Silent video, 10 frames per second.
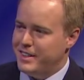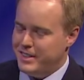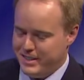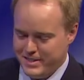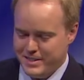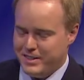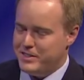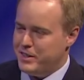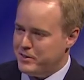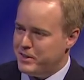It
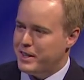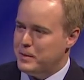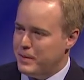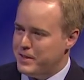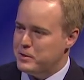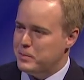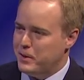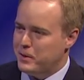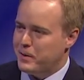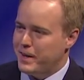sounds like an amazing
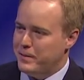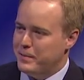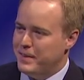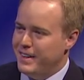program.